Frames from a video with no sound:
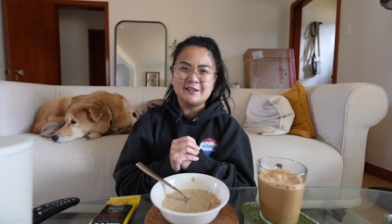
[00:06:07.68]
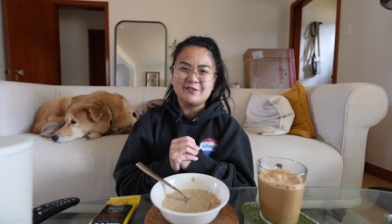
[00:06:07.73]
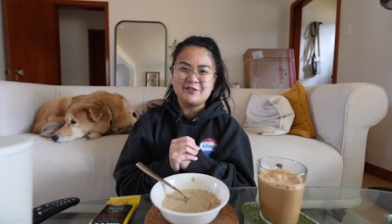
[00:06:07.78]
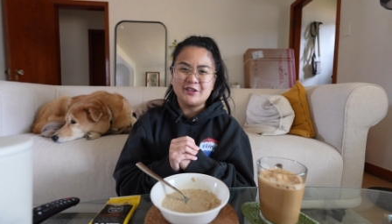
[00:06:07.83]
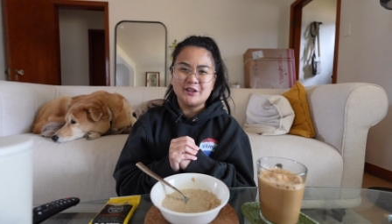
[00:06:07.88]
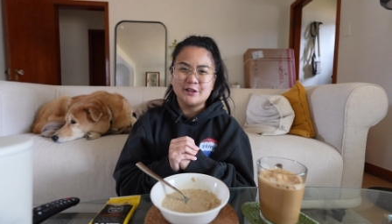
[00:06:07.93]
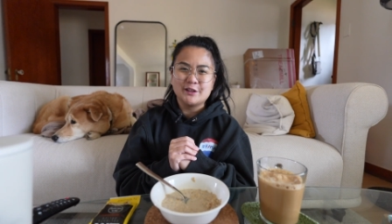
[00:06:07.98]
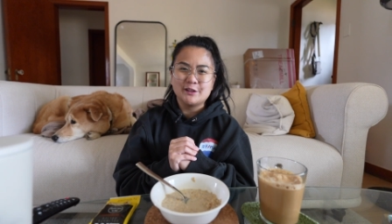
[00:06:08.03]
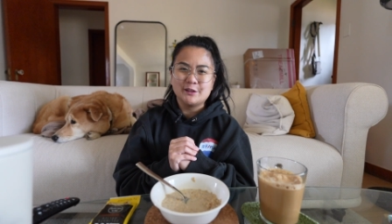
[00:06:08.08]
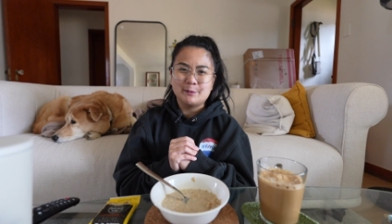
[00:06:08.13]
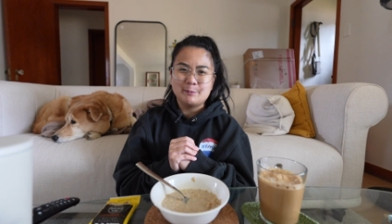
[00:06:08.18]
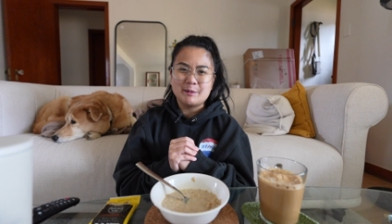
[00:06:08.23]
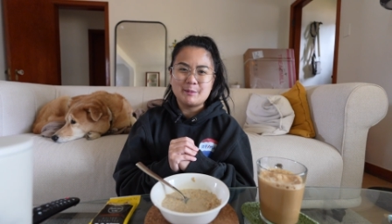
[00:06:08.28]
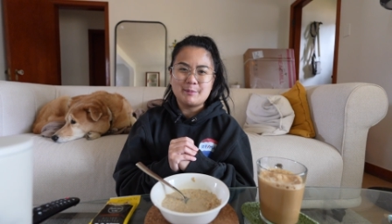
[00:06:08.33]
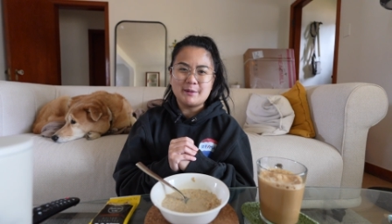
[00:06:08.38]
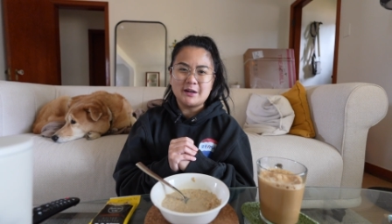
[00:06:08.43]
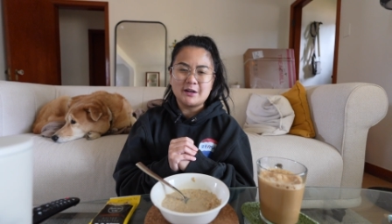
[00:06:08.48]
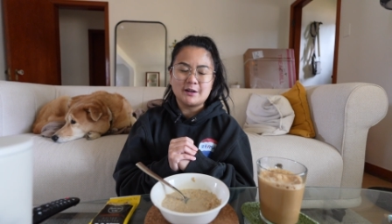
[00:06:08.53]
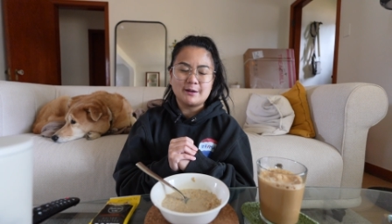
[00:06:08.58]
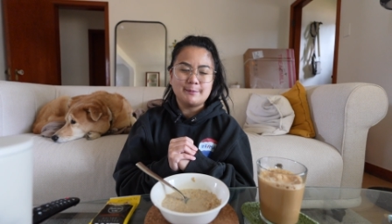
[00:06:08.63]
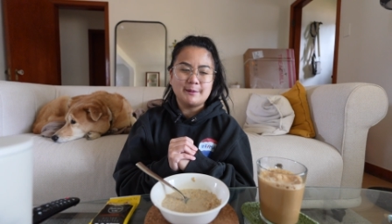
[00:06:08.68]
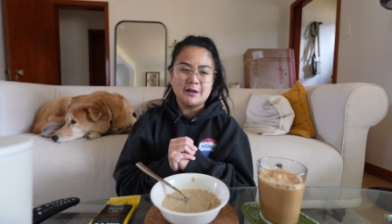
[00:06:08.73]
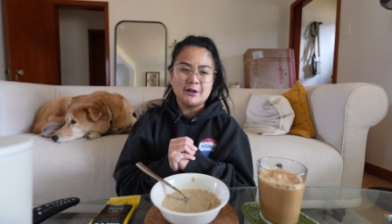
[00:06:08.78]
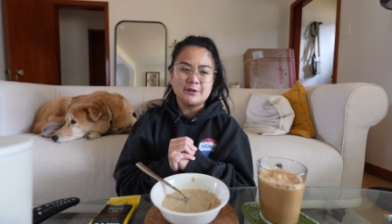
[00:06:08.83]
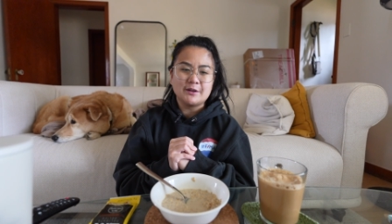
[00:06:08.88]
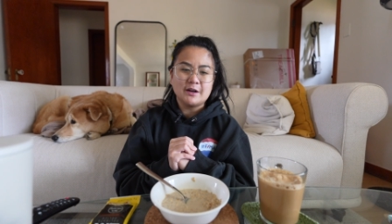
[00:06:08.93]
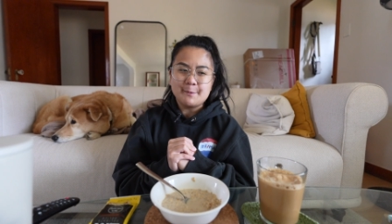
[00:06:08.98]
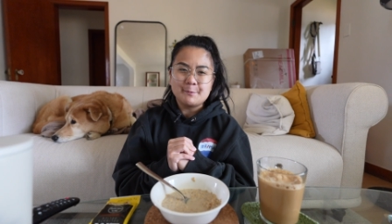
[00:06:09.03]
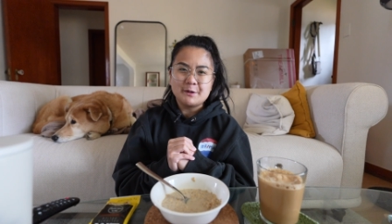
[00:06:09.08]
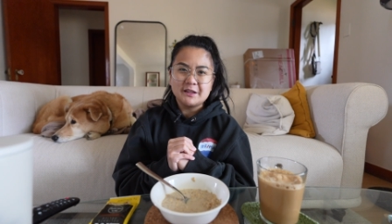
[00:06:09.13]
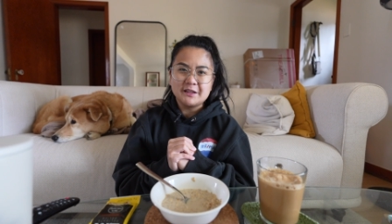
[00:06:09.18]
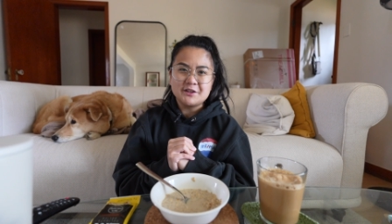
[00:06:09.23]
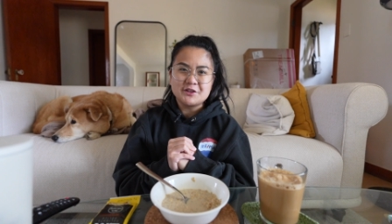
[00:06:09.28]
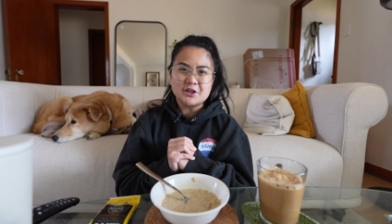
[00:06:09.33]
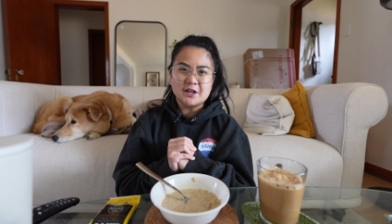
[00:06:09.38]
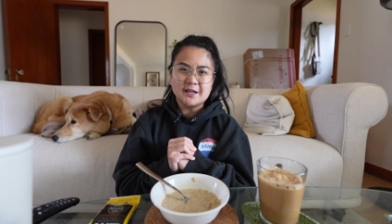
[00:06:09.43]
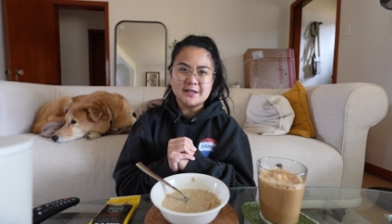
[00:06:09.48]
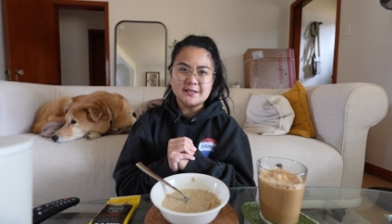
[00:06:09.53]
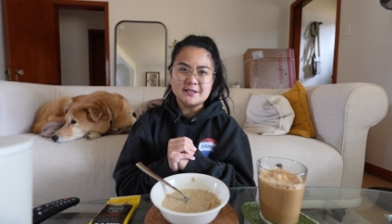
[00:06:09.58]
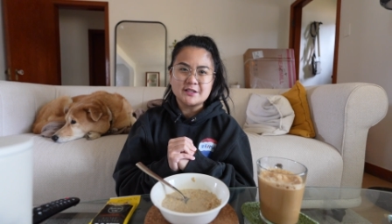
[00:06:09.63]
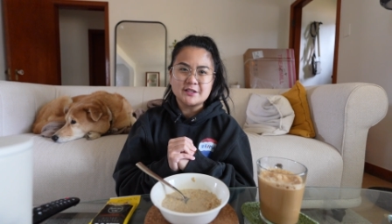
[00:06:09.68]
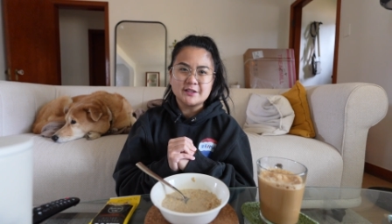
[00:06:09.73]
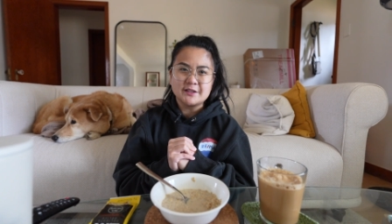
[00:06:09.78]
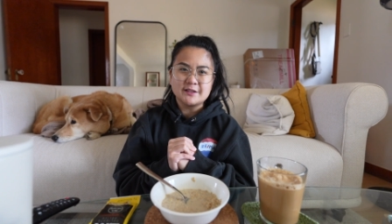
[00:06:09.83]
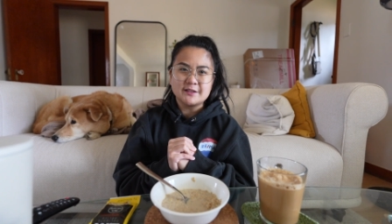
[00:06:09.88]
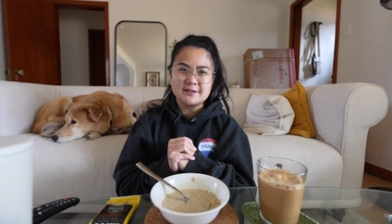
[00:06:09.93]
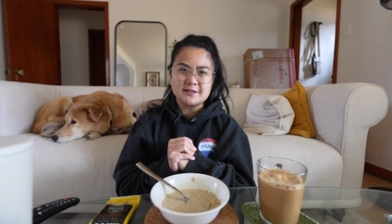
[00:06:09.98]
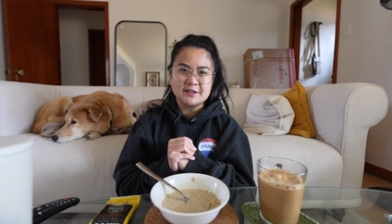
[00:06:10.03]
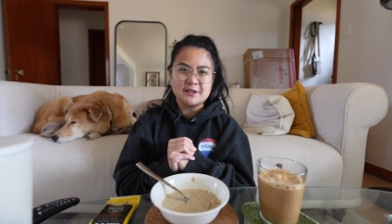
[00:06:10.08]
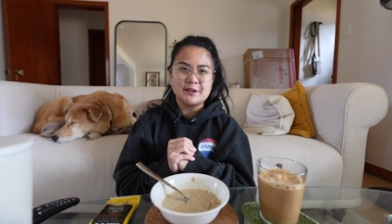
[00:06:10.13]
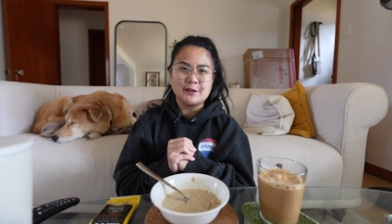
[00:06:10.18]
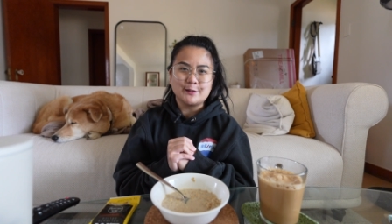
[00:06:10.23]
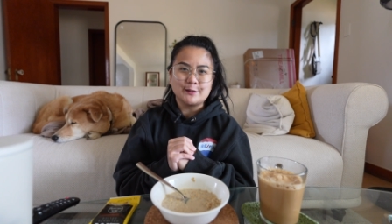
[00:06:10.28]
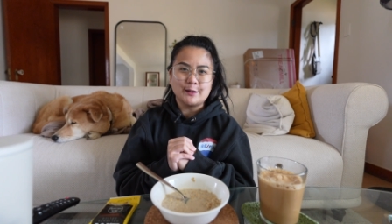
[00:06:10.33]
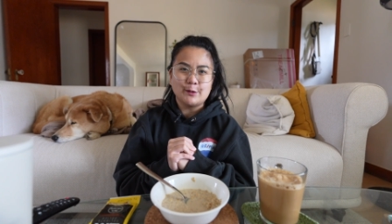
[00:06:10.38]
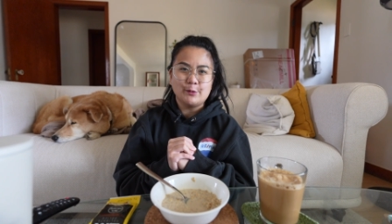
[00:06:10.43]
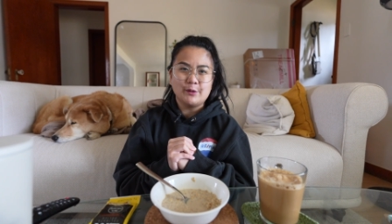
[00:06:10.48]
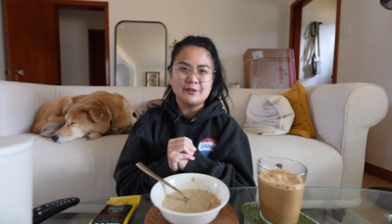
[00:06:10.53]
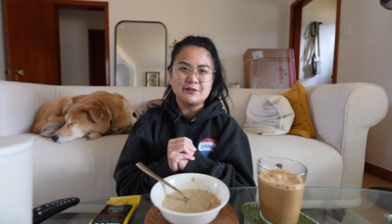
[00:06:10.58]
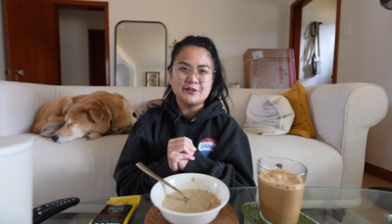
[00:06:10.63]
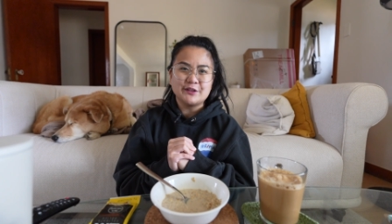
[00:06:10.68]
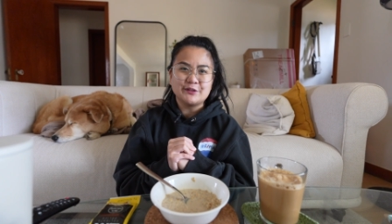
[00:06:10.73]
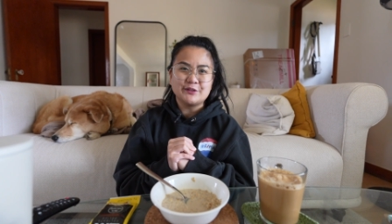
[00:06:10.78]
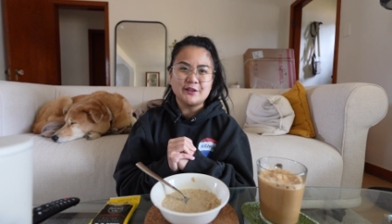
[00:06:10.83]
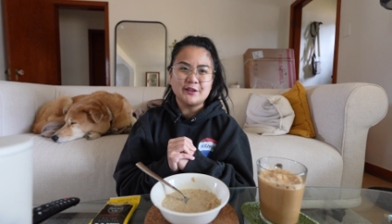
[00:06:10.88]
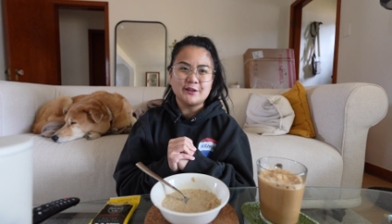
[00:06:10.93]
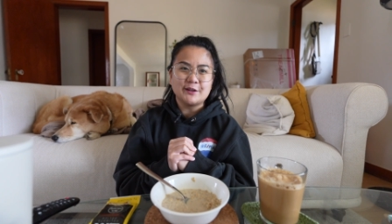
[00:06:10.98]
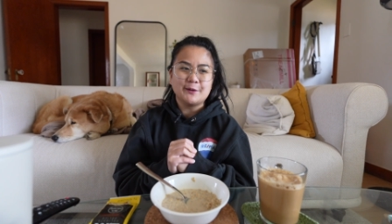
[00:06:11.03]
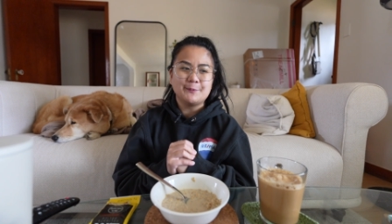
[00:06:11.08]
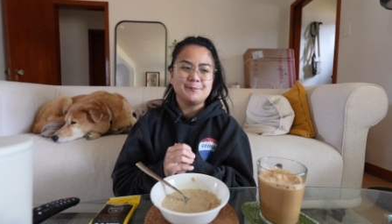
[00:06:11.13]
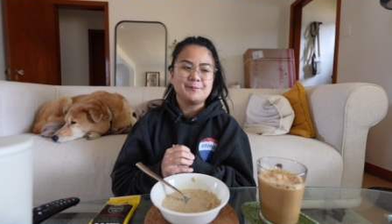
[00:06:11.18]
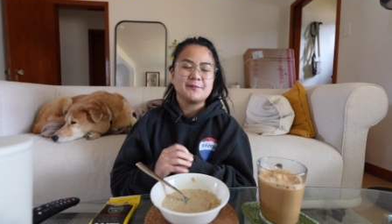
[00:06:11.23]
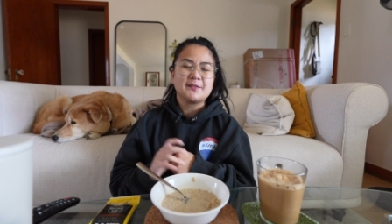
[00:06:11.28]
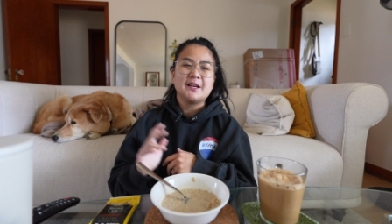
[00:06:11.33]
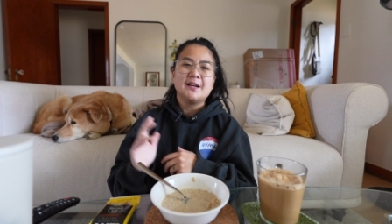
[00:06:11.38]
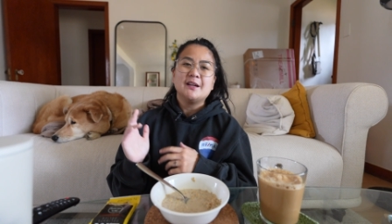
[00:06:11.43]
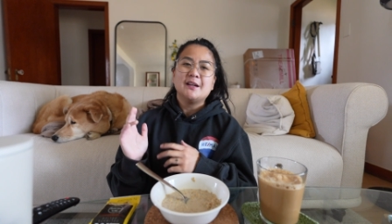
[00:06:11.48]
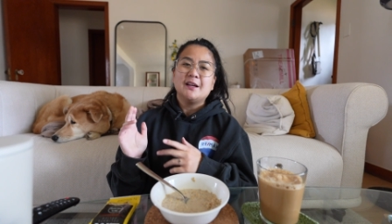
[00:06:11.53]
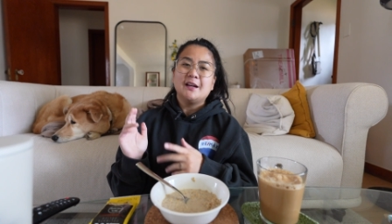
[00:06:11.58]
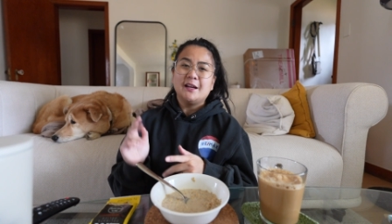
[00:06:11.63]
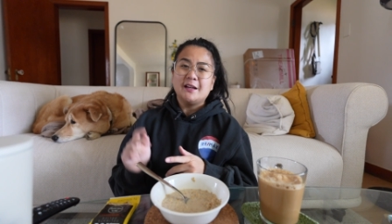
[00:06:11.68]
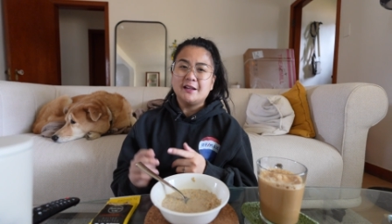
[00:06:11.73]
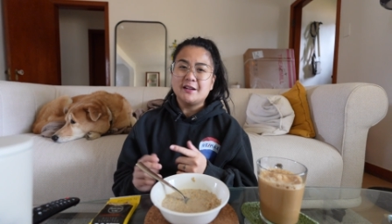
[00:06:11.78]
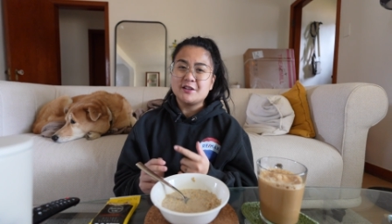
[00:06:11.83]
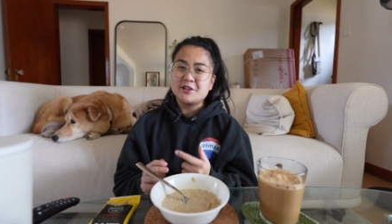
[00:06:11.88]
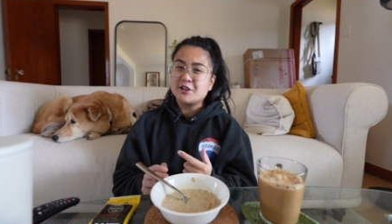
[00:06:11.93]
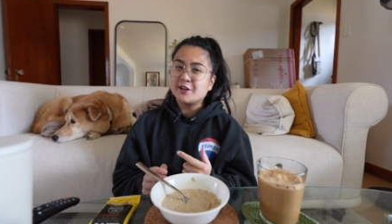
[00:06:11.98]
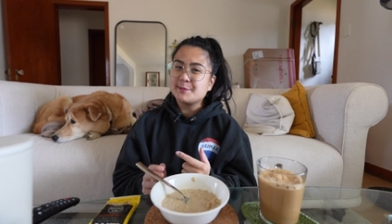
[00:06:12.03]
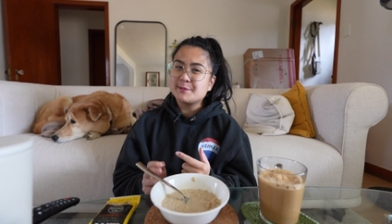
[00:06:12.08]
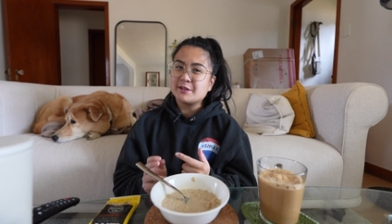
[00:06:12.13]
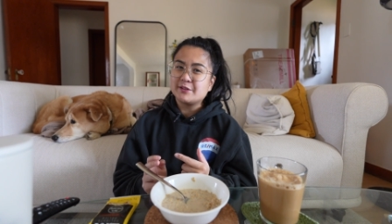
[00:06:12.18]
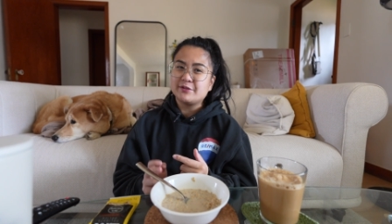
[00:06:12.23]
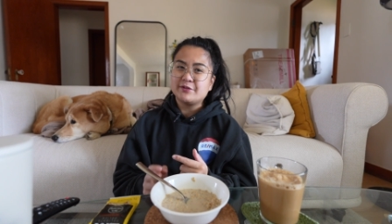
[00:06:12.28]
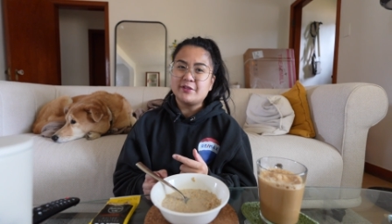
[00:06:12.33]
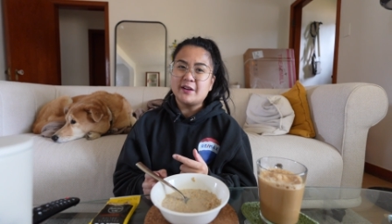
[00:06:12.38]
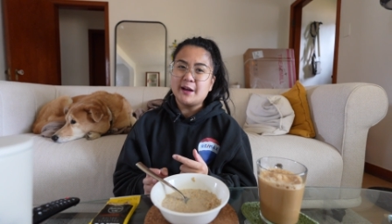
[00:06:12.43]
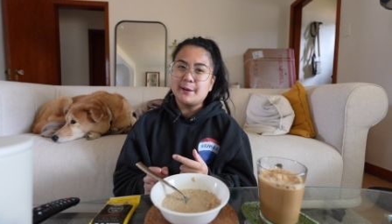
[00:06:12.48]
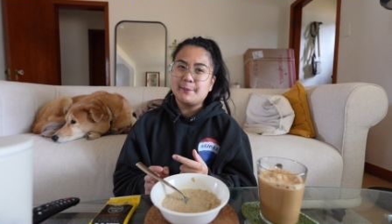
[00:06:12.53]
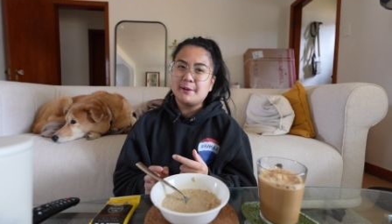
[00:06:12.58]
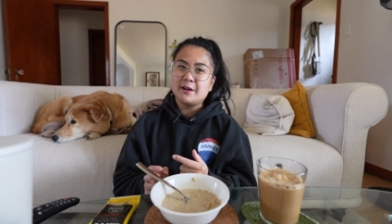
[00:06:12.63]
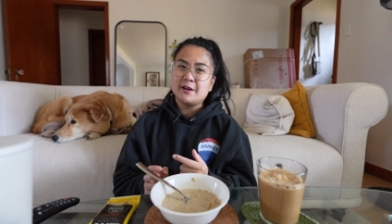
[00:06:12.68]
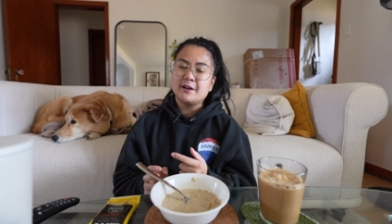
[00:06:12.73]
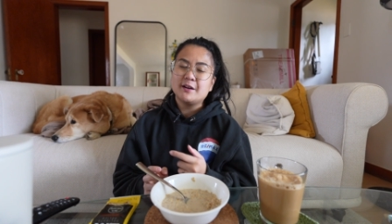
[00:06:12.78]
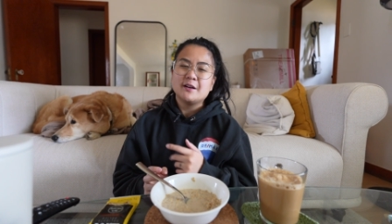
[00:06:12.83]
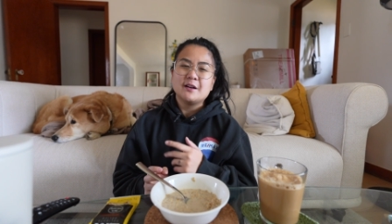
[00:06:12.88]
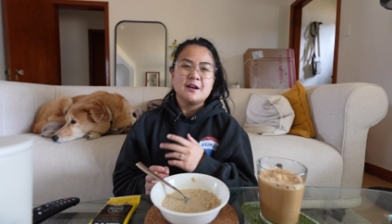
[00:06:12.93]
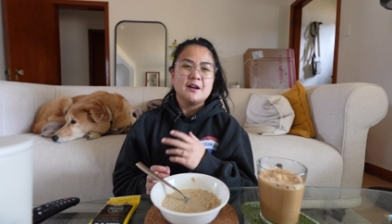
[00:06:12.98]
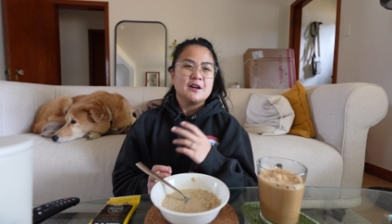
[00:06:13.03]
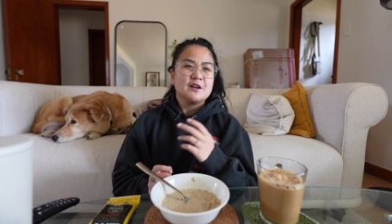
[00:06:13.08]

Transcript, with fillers: and feel a little bit better about. I'm really trying to still hit that 150 though. And in terms of fiber,